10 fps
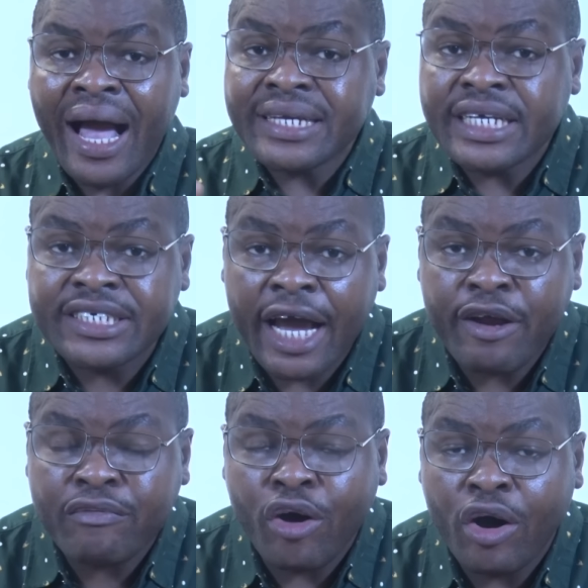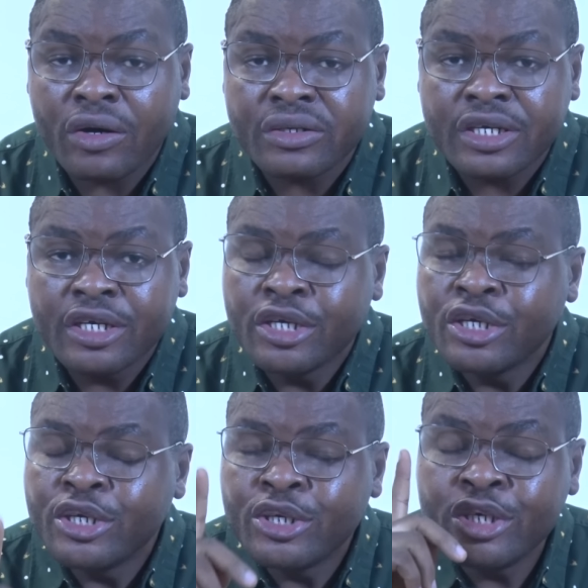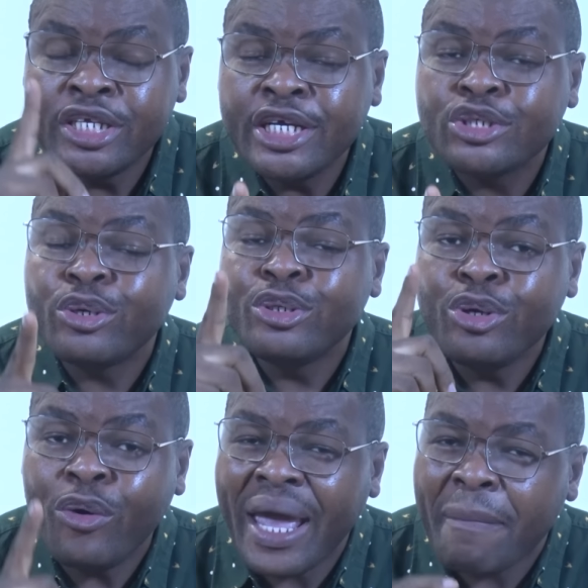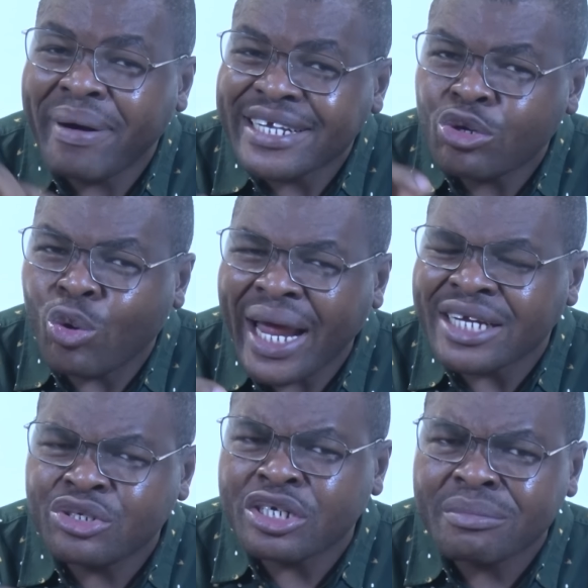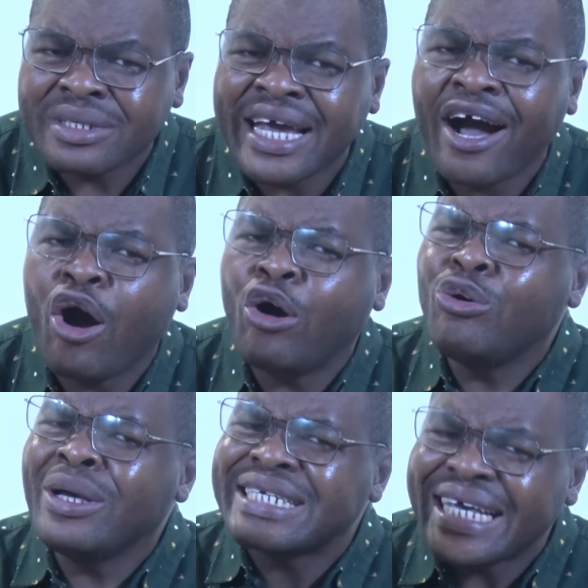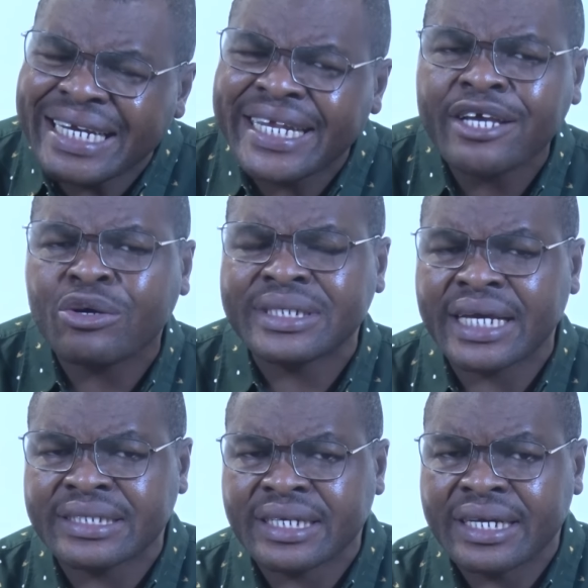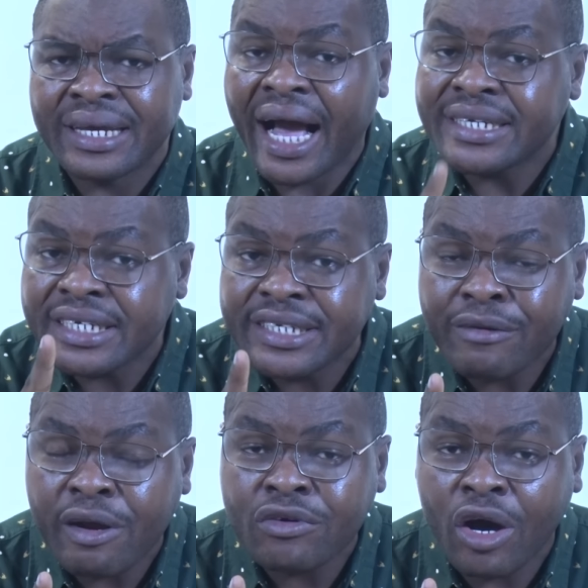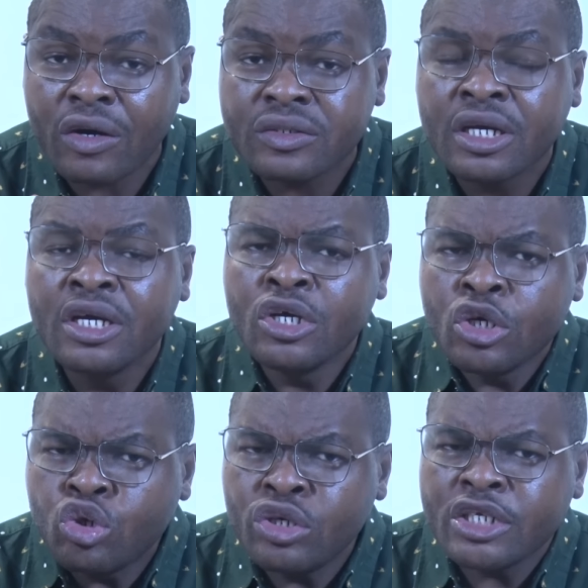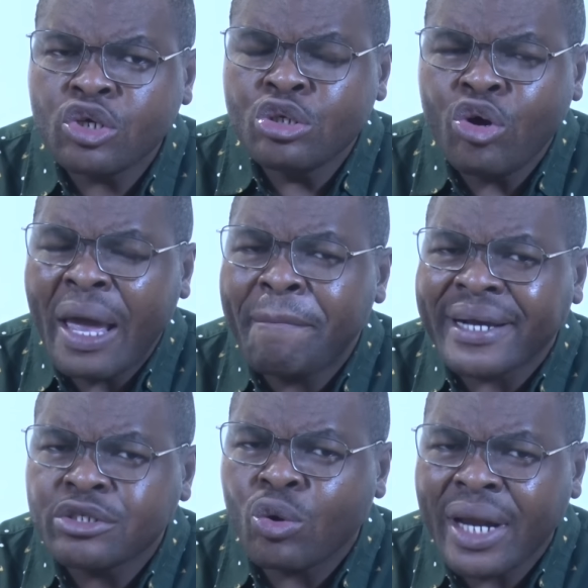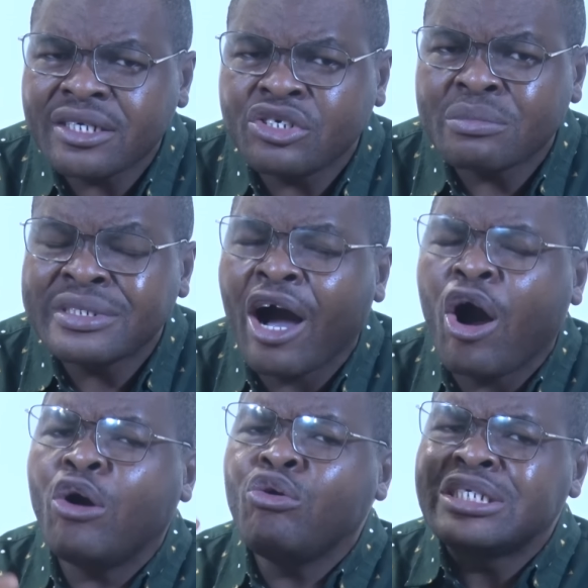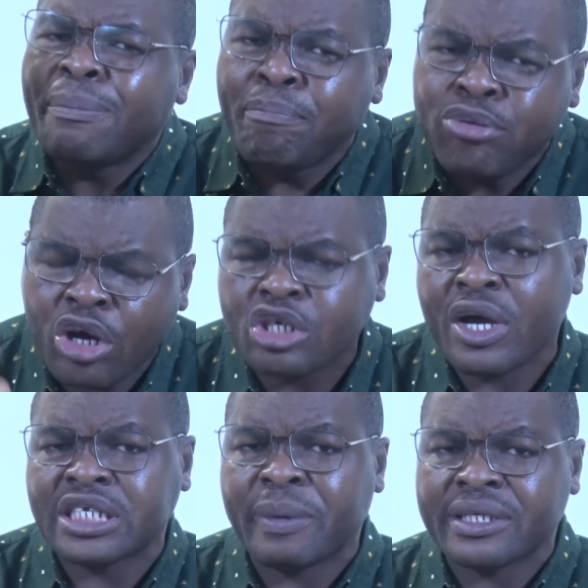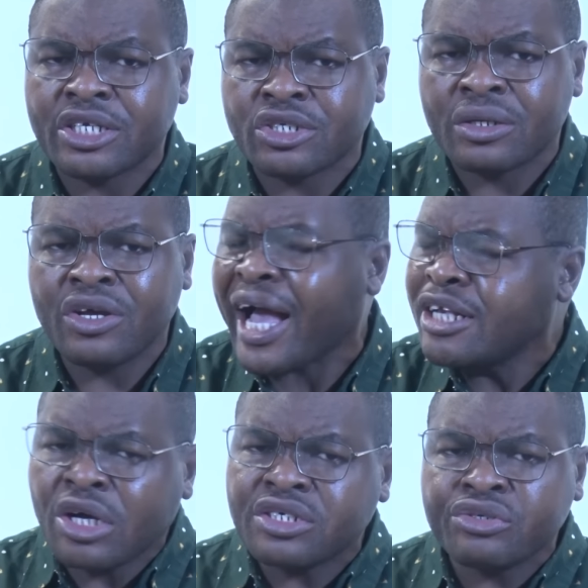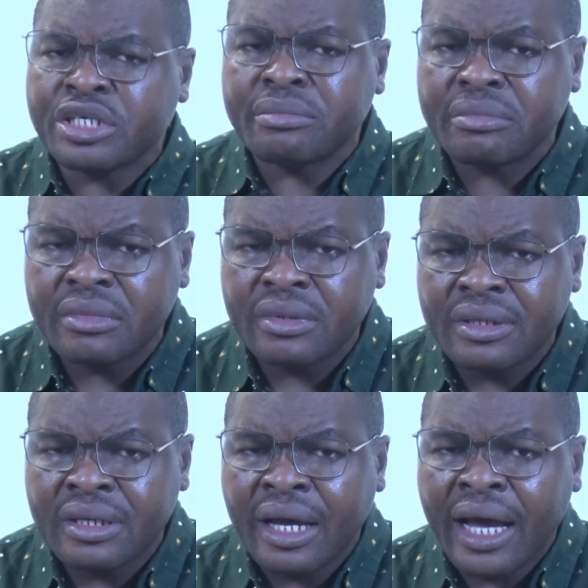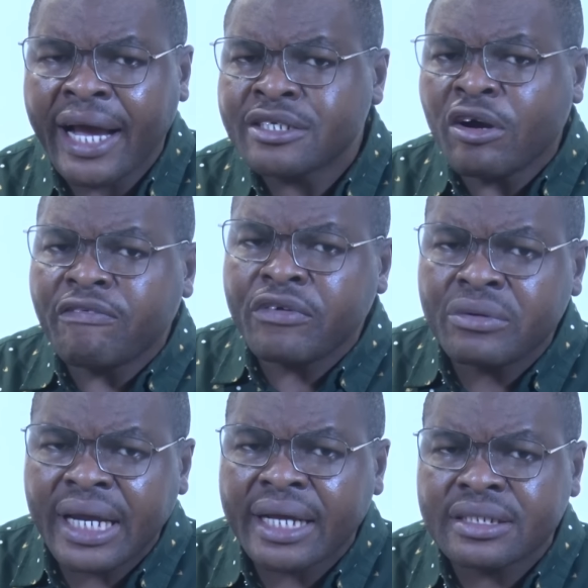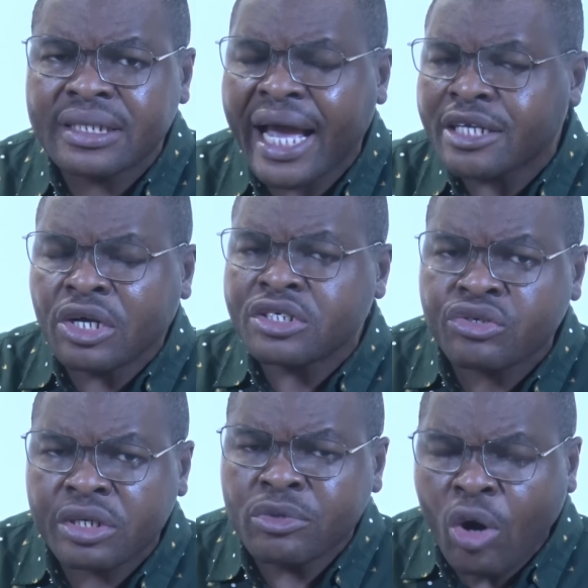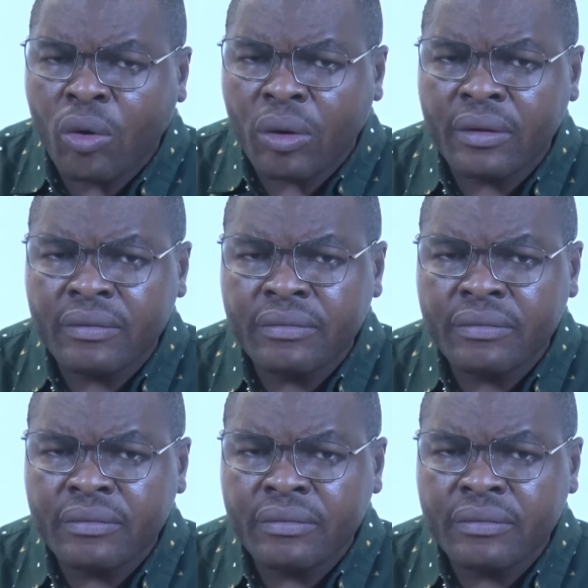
As a child of God, you need to know a particular dream that always hinders your destiny. As a child of God, you need to know a particular dream that always blocks your expectation. You can't just dream and just feel that they are just dreams. No.